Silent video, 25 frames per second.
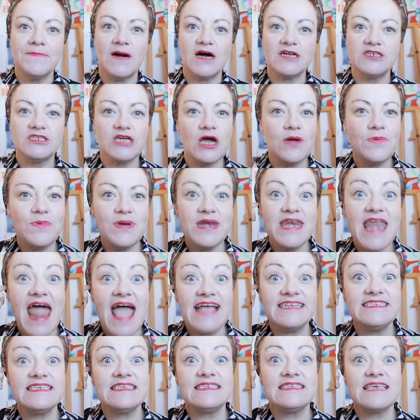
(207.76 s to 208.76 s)
I don't
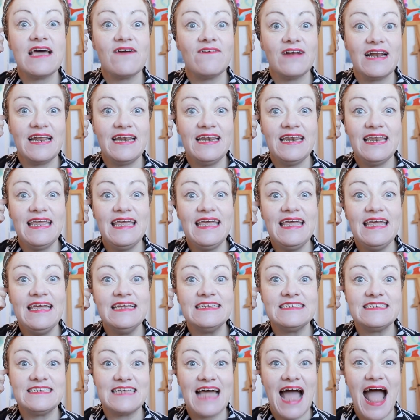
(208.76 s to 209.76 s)
necessarily
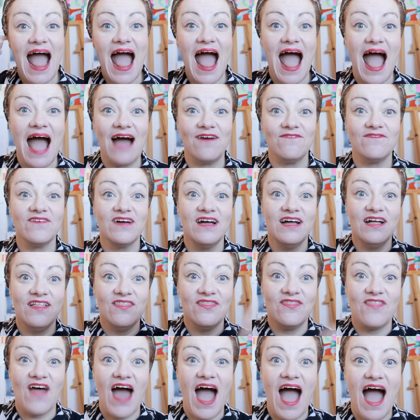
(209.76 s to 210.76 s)
need to have
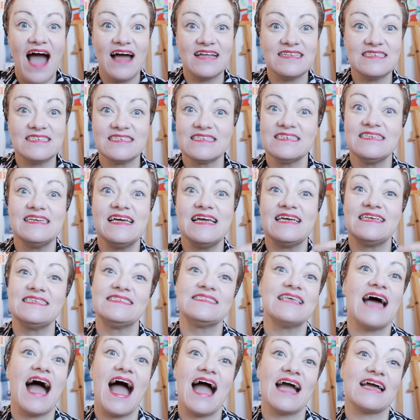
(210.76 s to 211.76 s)
that
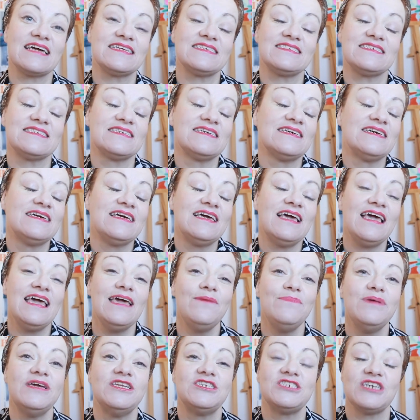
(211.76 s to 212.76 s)
exact
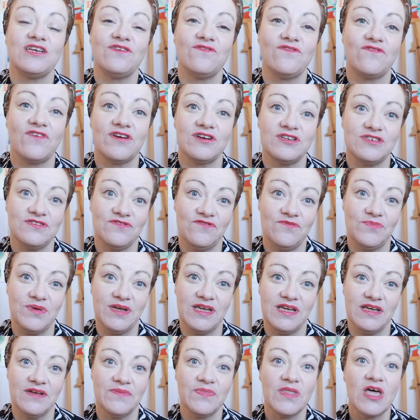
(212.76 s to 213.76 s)
image in front of
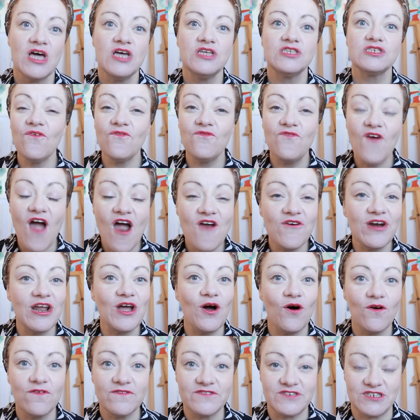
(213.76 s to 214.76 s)
me.
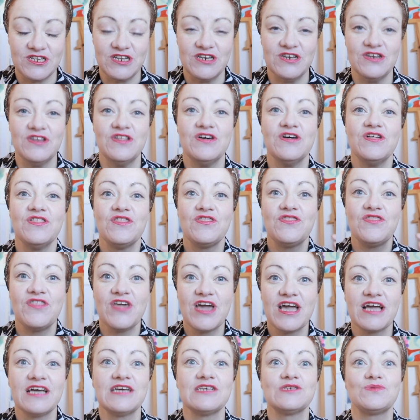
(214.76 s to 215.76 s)
Very often
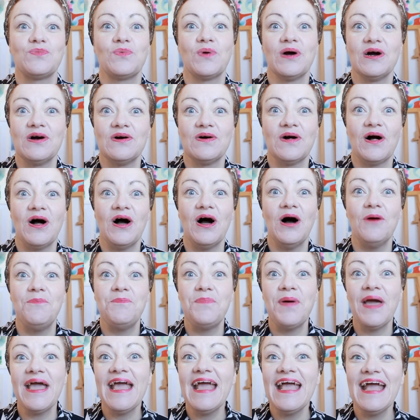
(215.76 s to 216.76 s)
things will
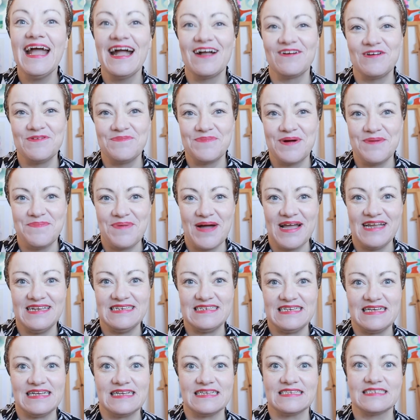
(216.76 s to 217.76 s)
appear in my
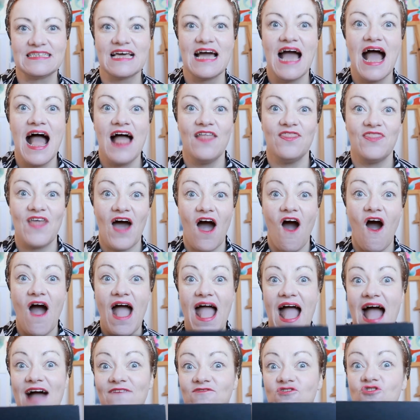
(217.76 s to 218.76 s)
paintings that
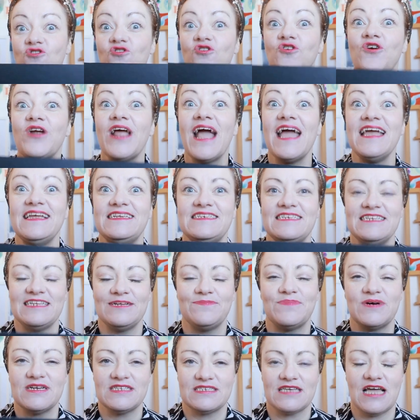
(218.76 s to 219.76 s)
I have created
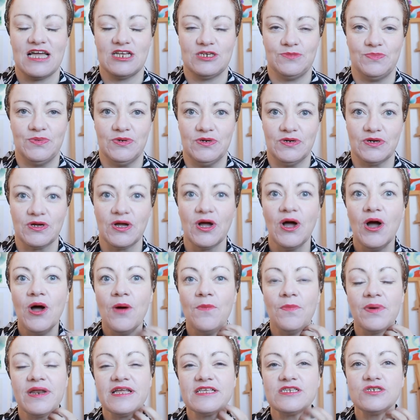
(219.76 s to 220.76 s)
in my sketchbook,
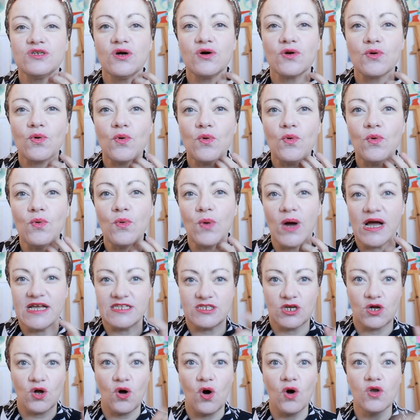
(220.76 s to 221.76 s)
but it's not
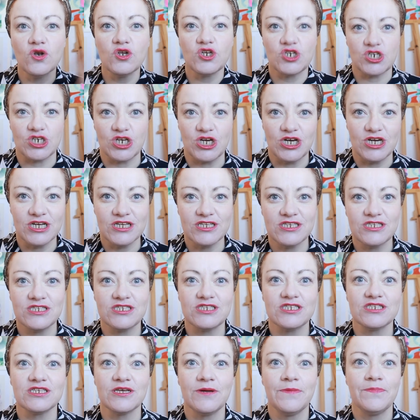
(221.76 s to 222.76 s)
always a
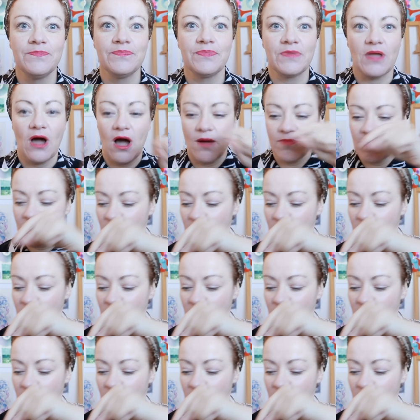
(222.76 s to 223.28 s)
conscious, I'm